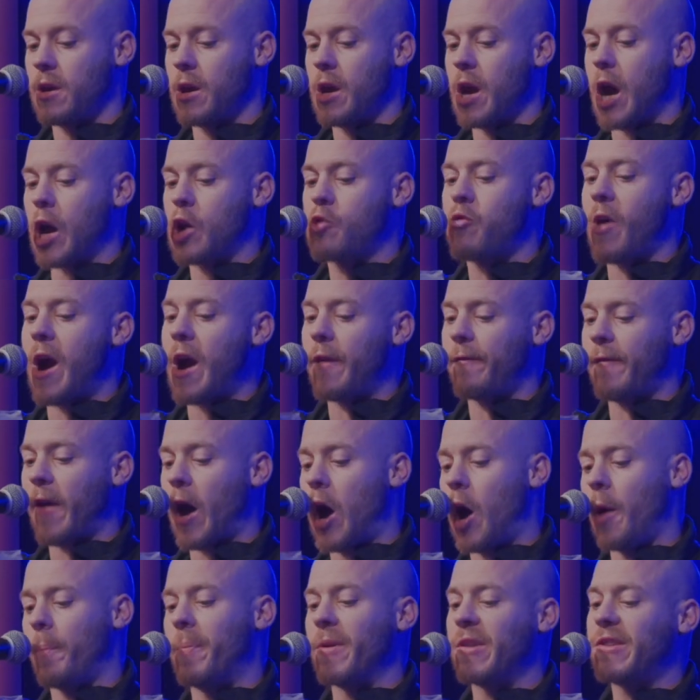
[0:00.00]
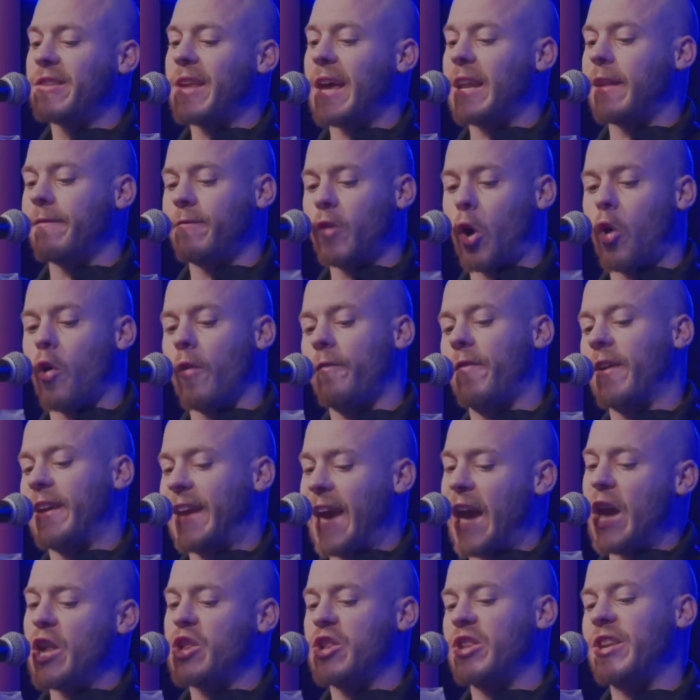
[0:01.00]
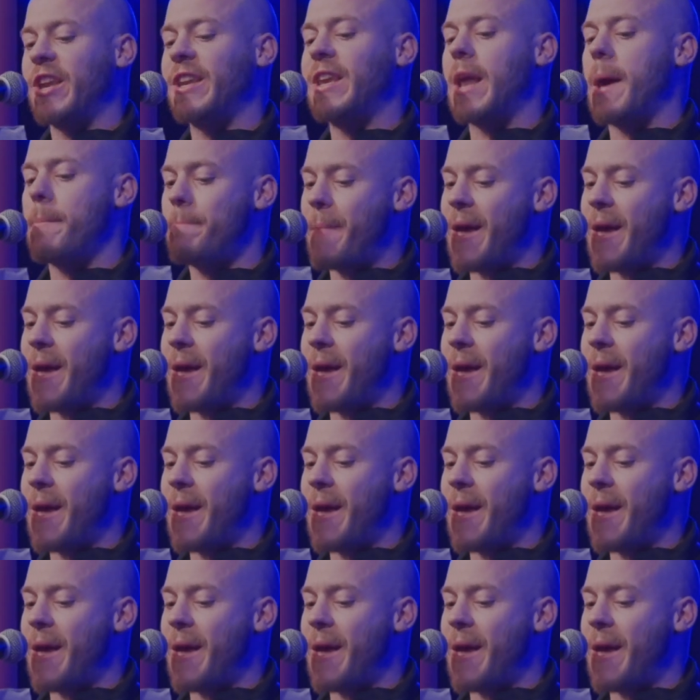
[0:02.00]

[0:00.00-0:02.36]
I cry for help instead of notification in their